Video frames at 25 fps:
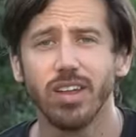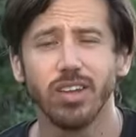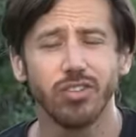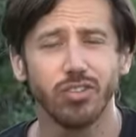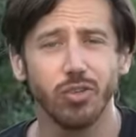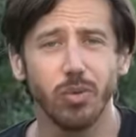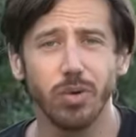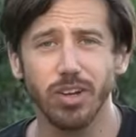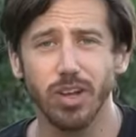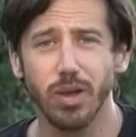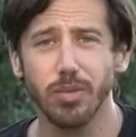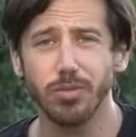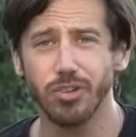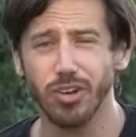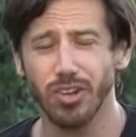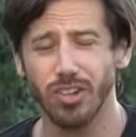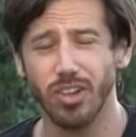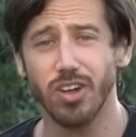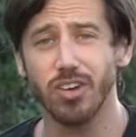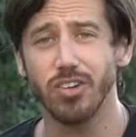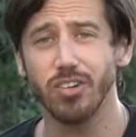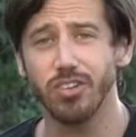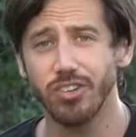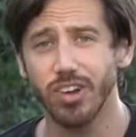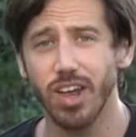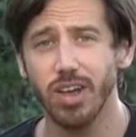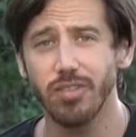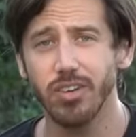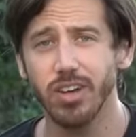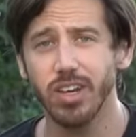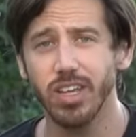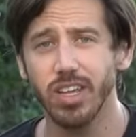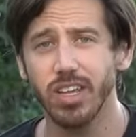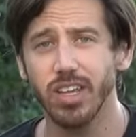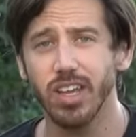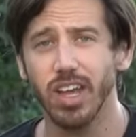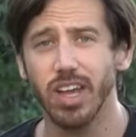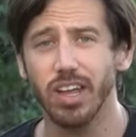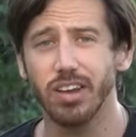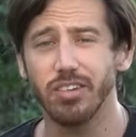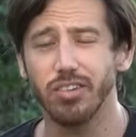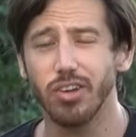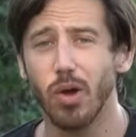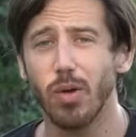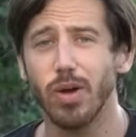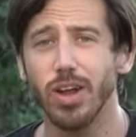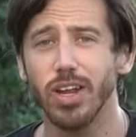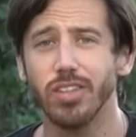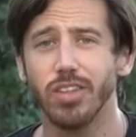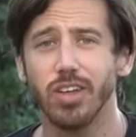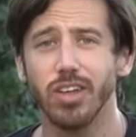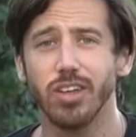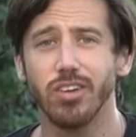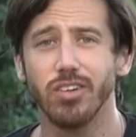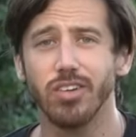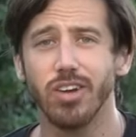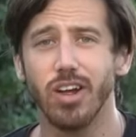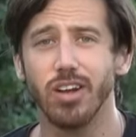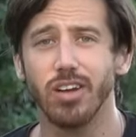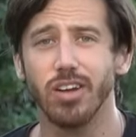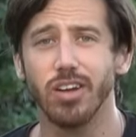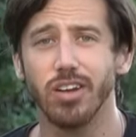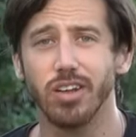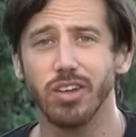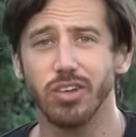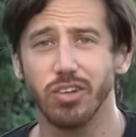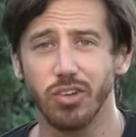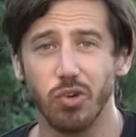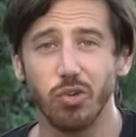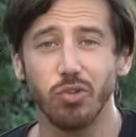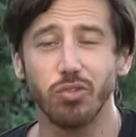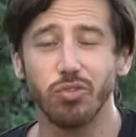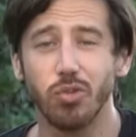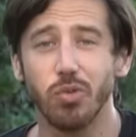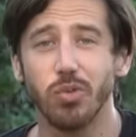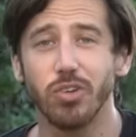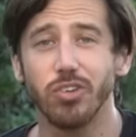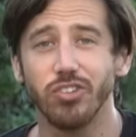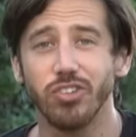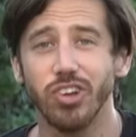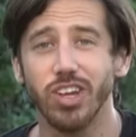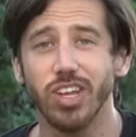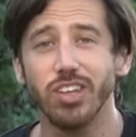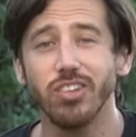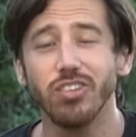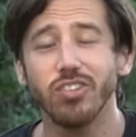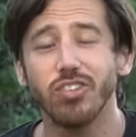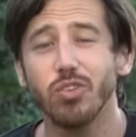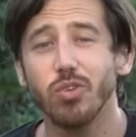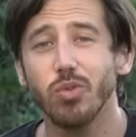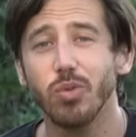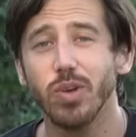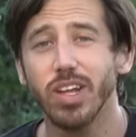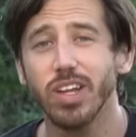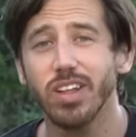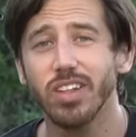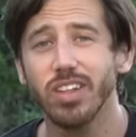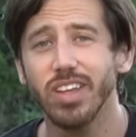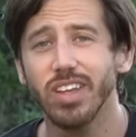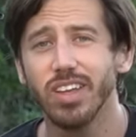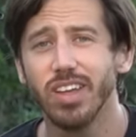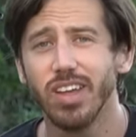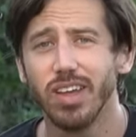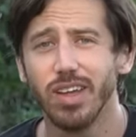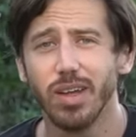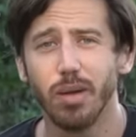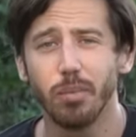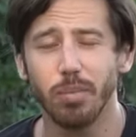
So when it comes to longevity and knowing that you're not going to go through a chain so quickly,